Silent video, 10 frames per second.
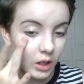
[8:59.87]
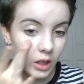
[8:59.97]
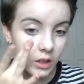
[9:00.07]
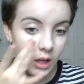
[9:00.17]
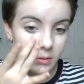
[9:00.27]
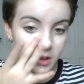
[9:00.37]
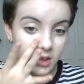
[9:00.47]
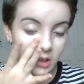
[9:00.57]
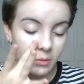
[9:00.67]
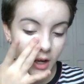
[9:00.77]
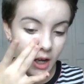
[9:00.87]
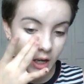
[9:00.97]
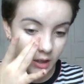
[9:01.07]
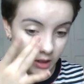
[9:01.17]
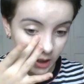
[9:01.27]
And I'm just using my
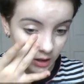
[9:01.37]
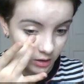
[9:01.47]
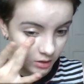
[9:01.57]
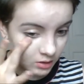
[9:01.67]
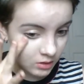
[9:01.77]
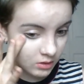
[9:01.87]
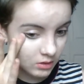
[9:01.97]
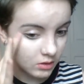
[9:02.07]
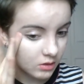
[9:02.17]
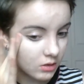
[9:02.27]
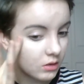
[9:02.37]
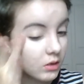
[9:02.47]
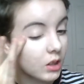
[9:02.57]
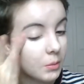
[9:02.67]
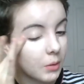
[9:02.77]
hand again,
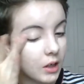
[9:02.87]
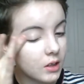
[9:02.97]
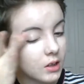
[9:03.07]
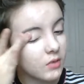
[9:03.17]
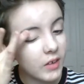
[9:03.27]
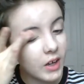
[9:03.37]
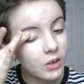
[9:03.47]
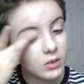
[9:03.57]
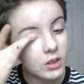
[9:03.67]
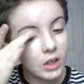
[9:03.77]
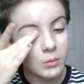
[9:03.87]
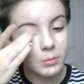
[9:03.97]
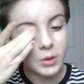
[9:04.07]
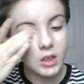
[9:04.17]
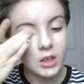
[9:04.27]
spread stuff out, and I'll put